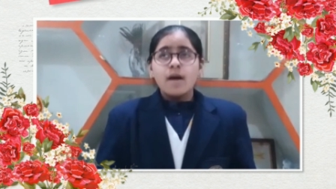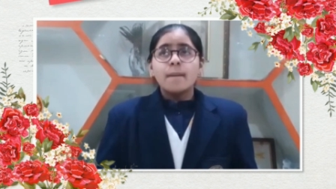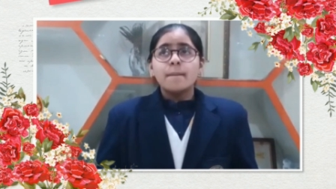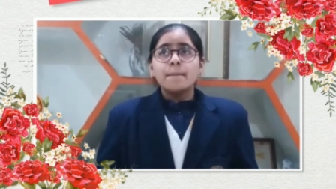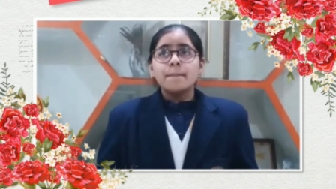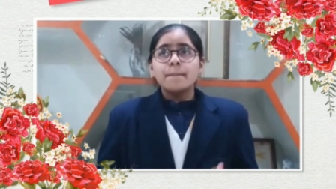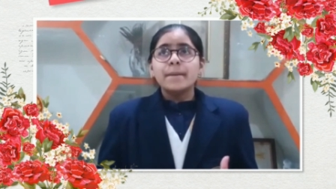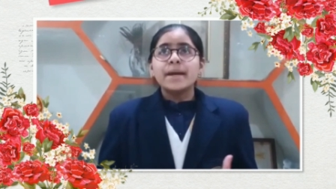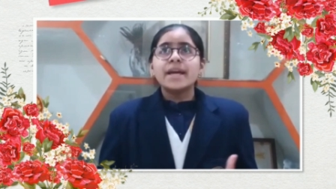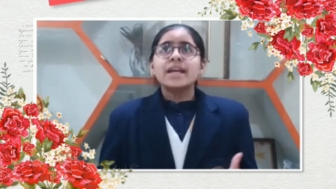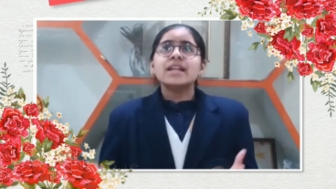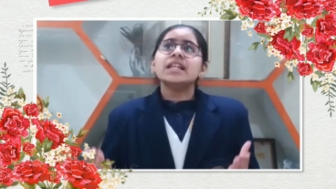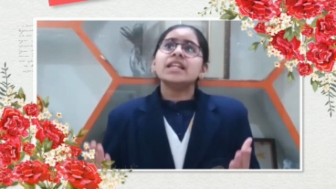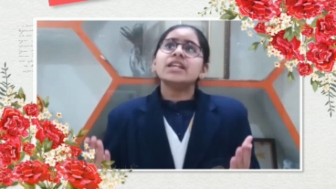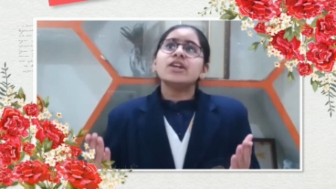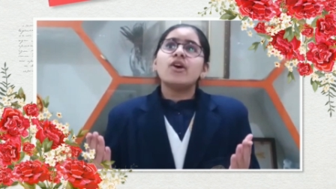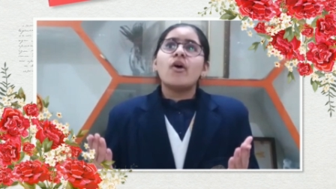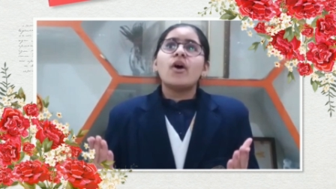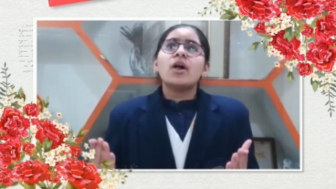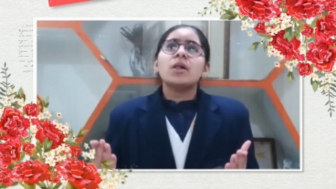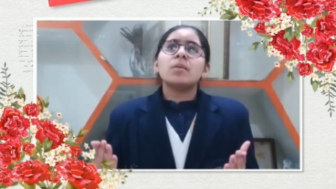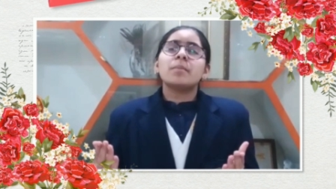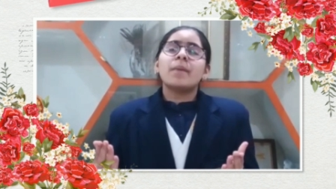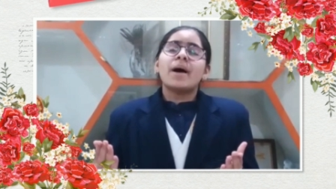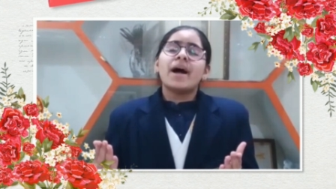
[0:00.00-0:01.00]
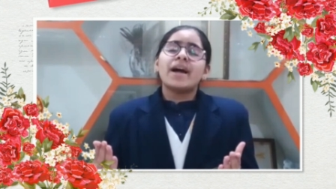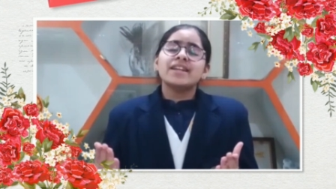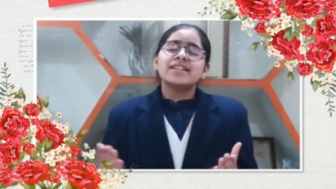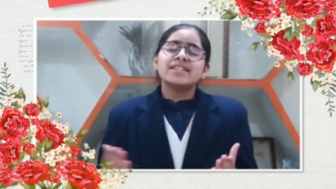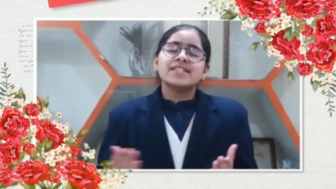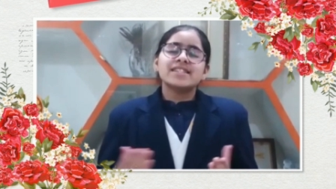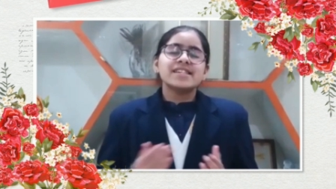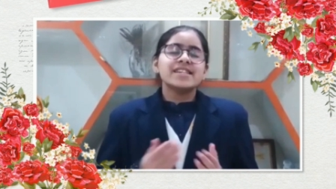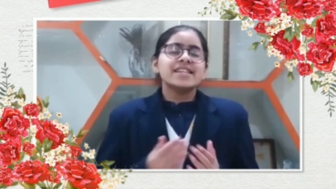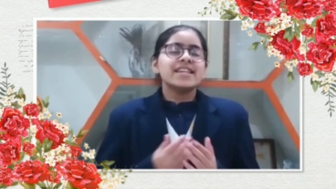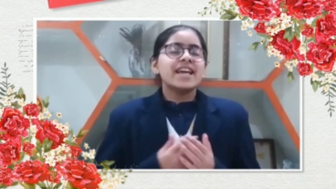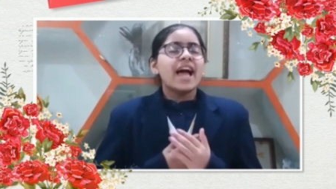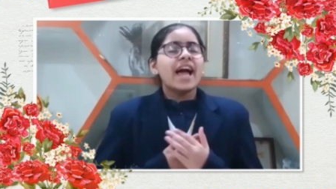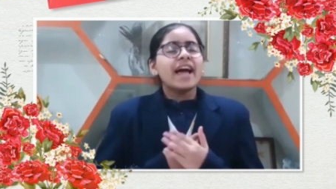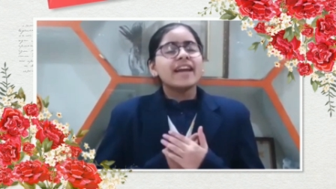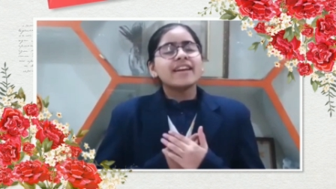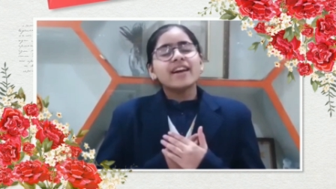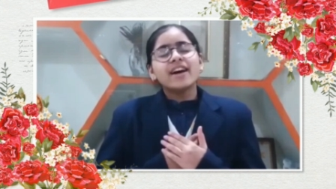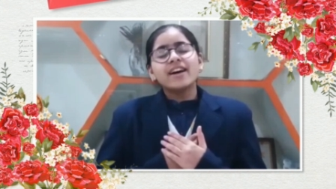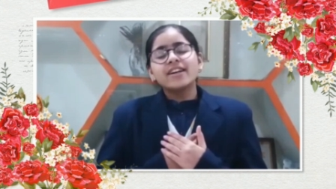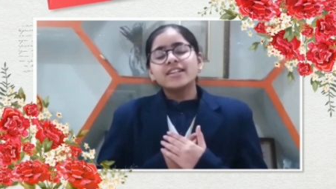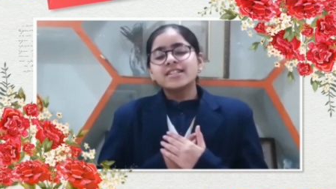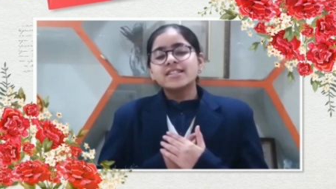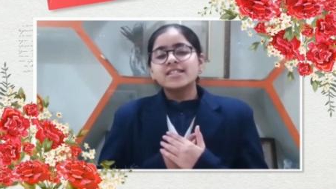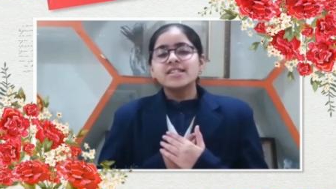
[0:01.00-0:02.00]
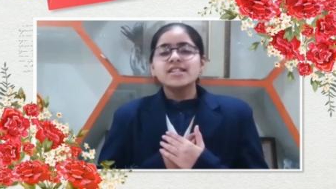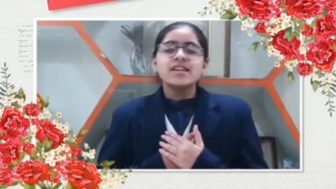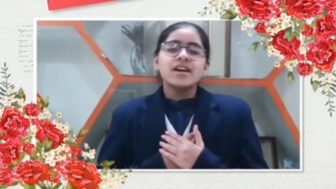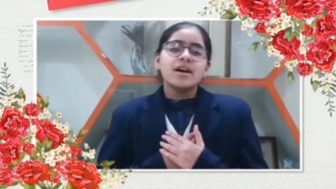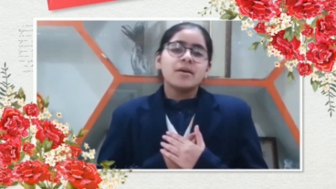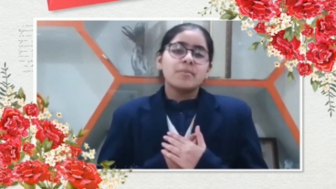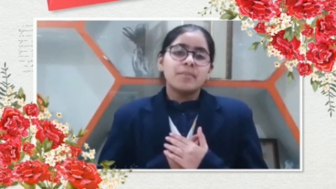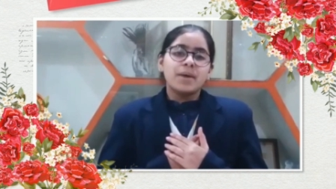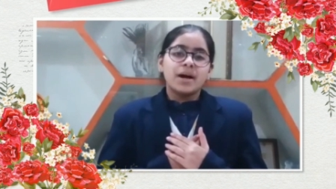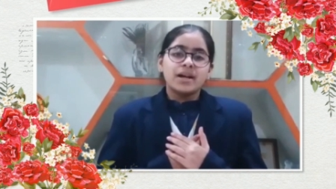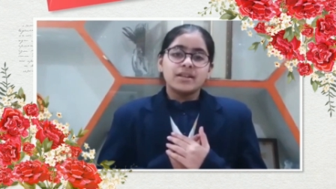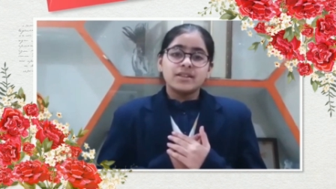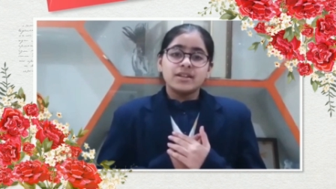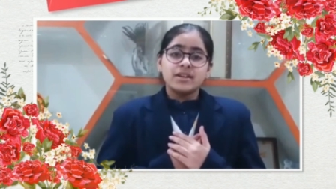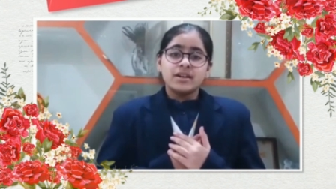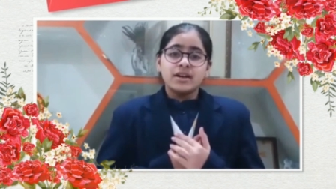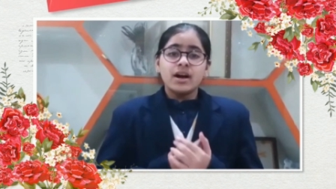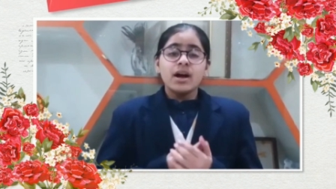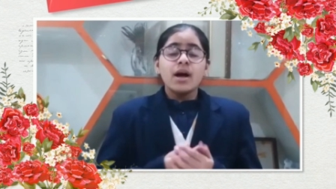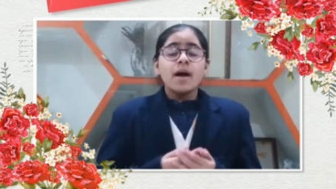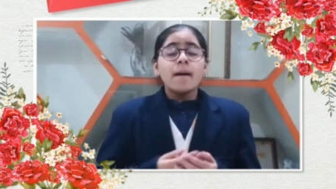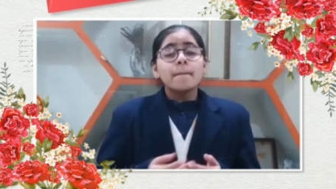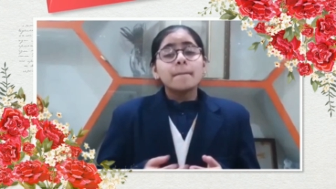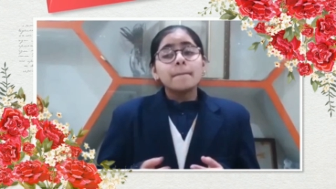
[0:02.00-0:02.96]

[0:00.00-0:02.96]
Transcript: May the Almighty and our dear Mother